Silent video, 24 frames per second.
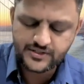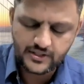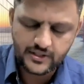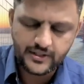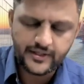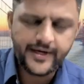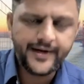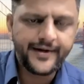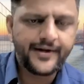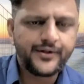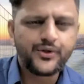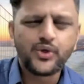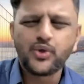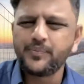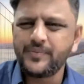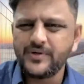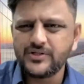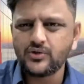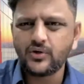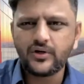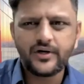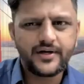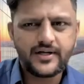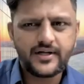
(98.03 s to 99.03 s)
18 rupees
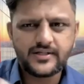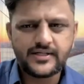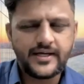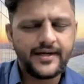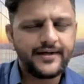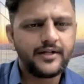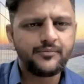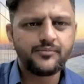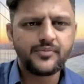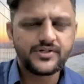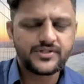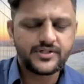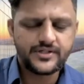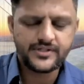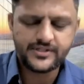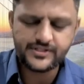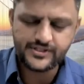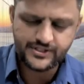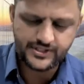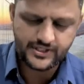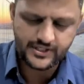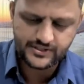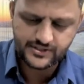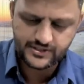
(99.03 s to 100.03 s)
or let us say 18%
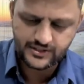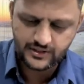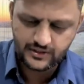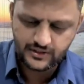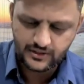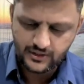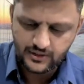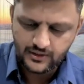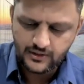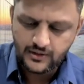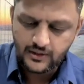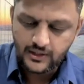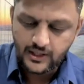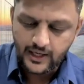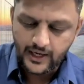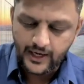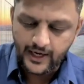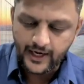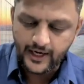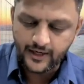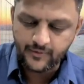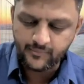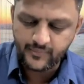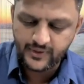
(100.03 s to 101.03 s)
GST
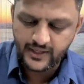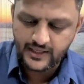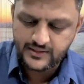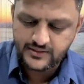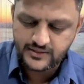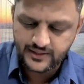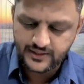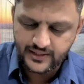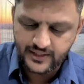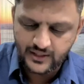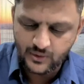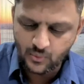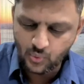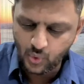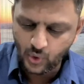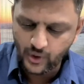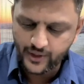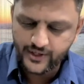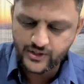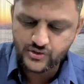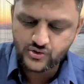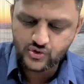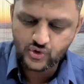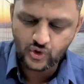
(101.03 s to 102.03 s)
and makes an
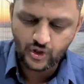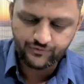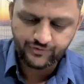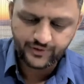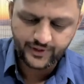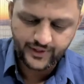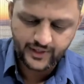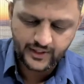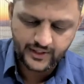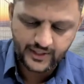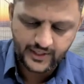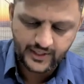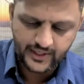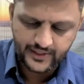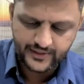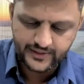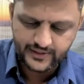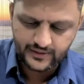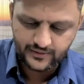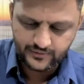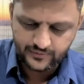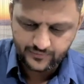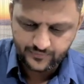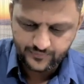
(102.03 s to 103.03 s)
invoice of
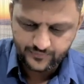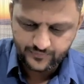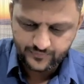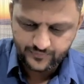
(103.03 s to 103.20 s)
118